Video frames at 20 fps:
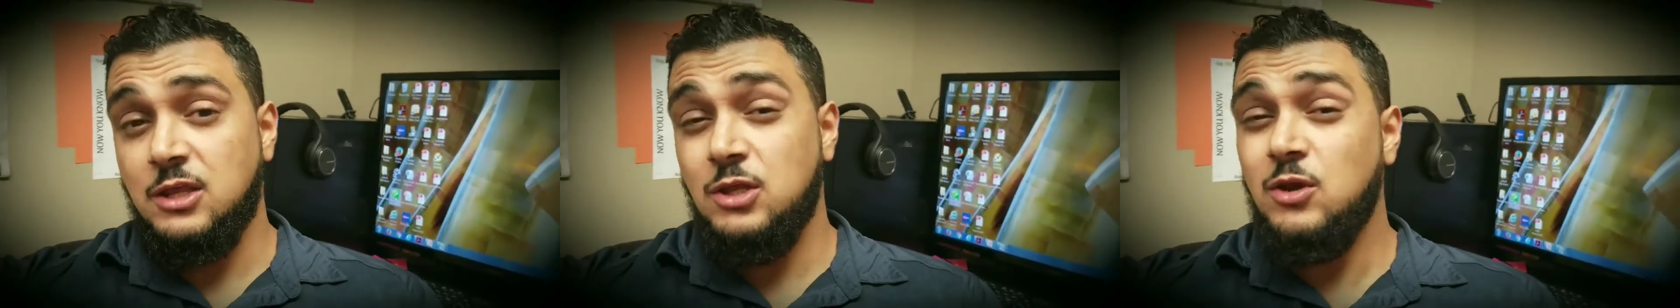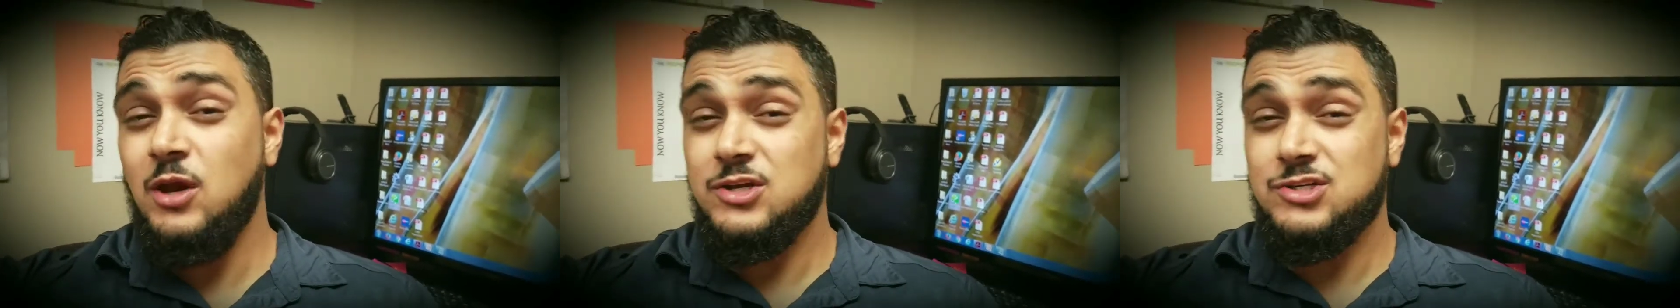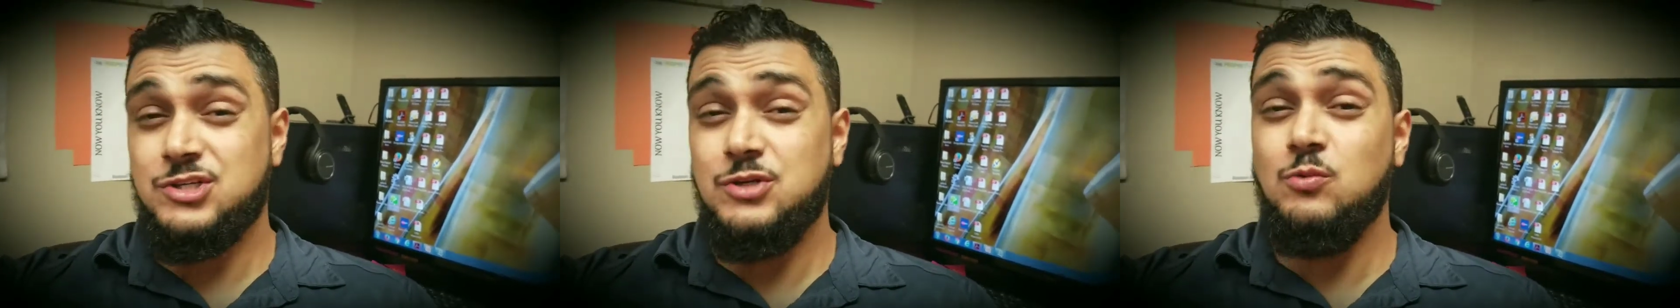
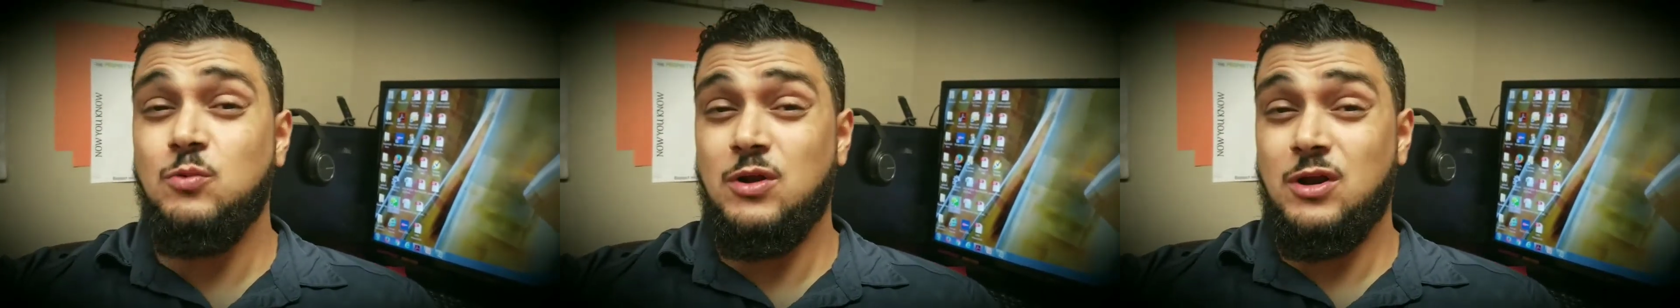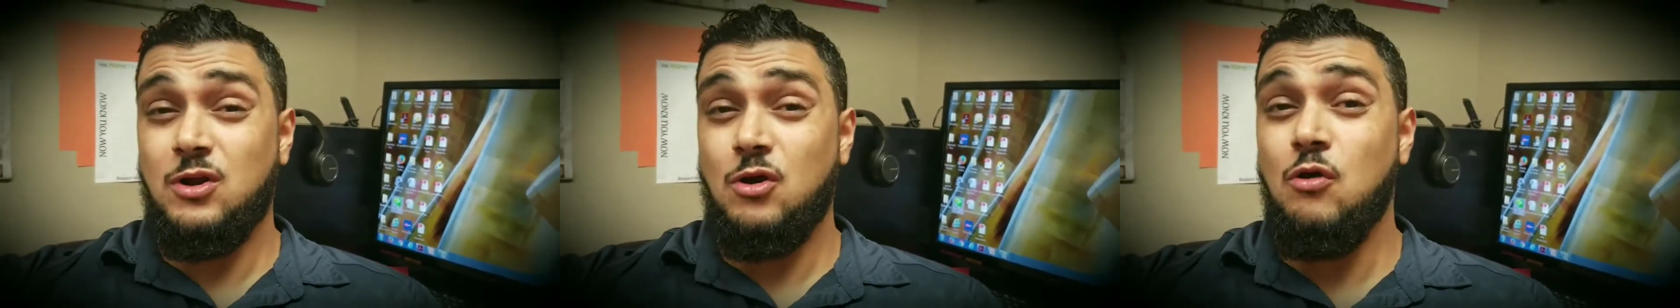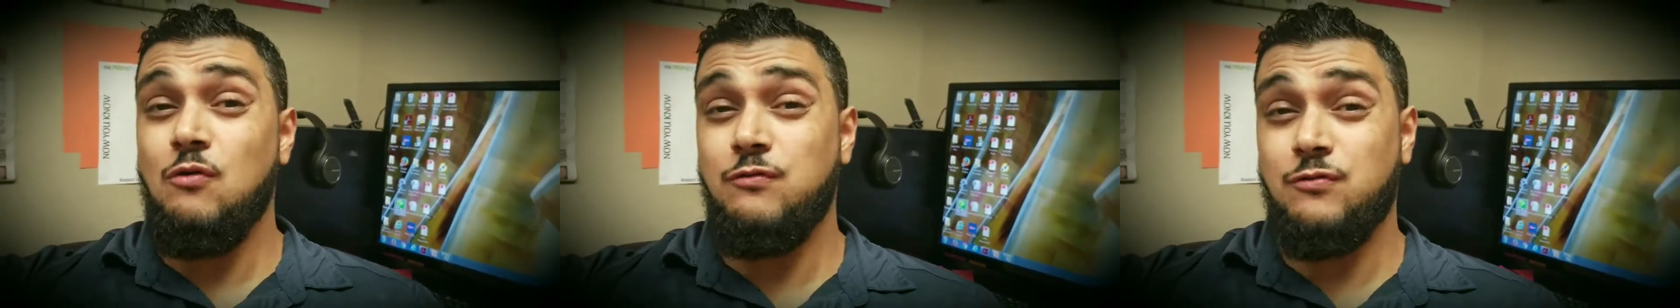you actually want
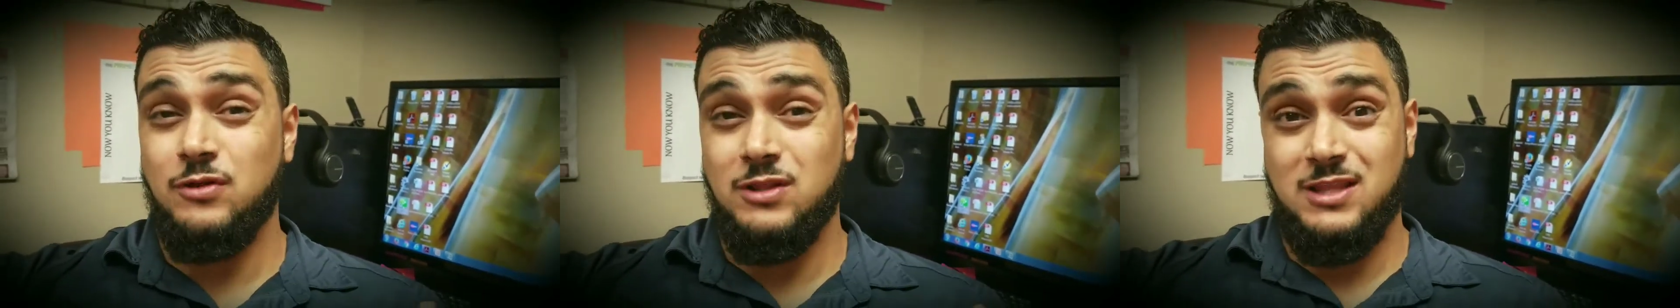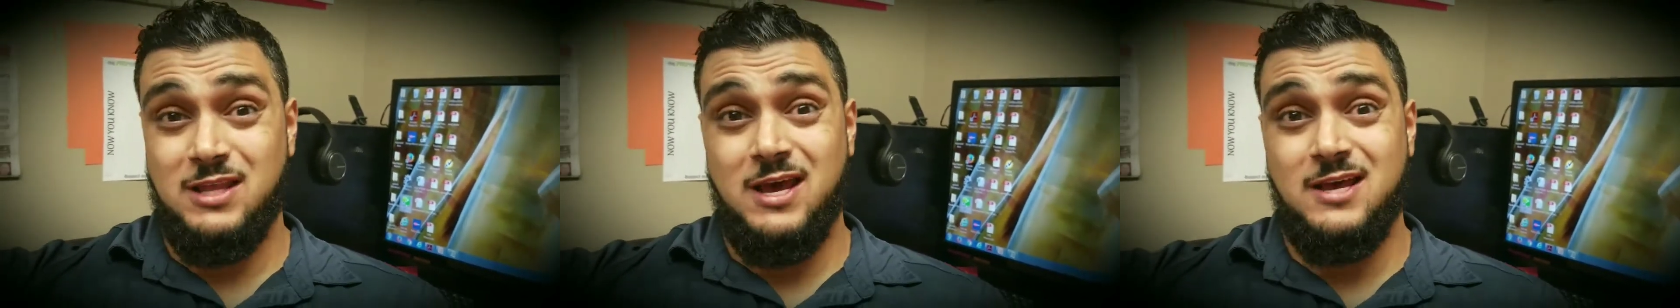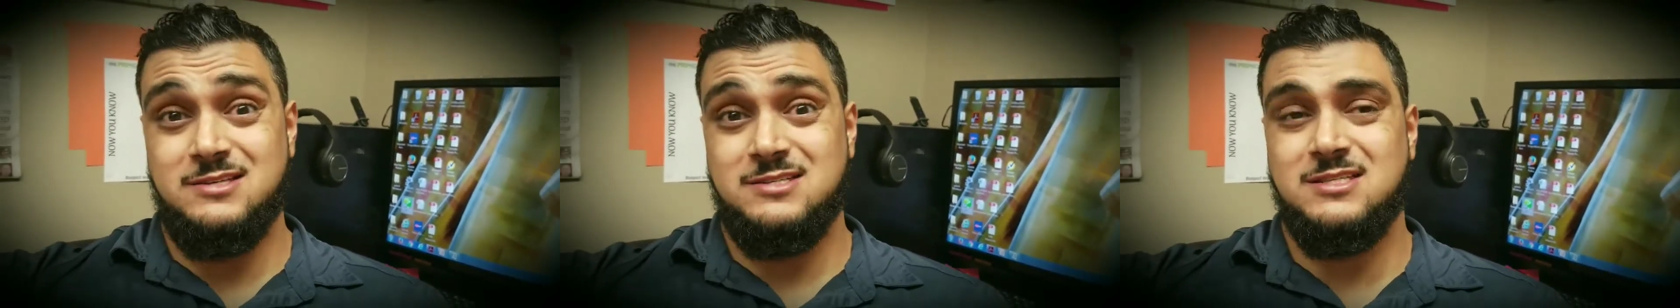to go for
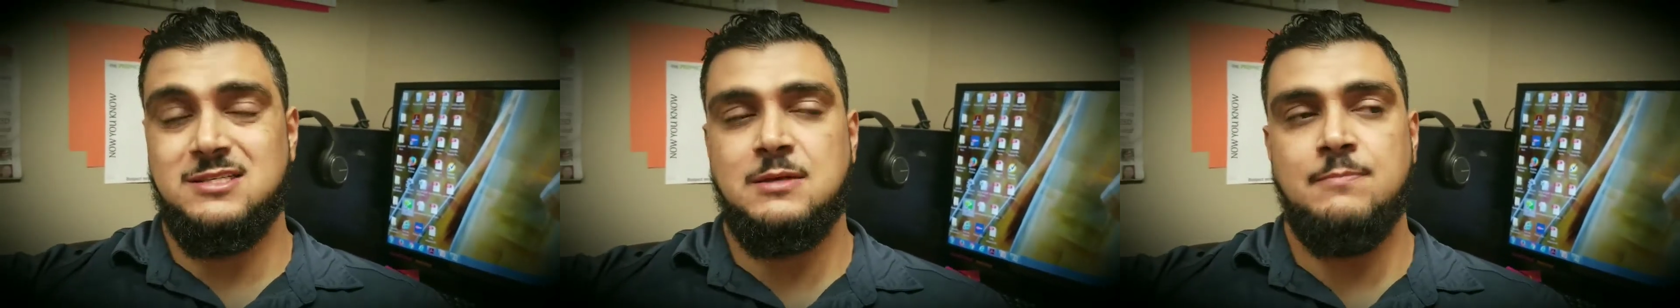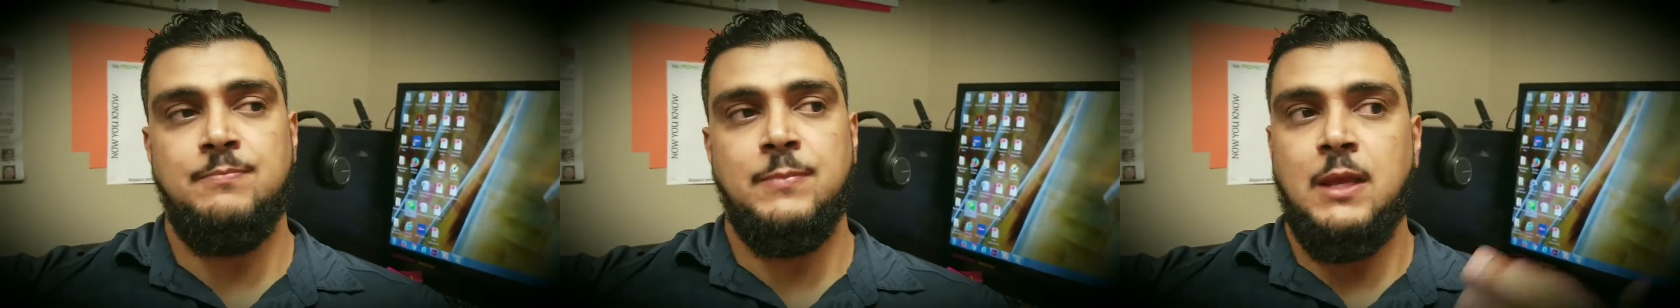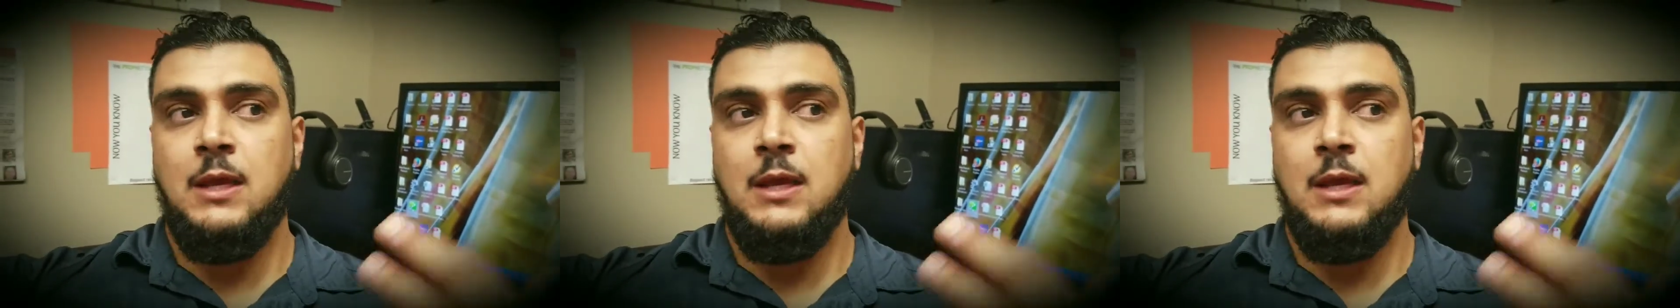less,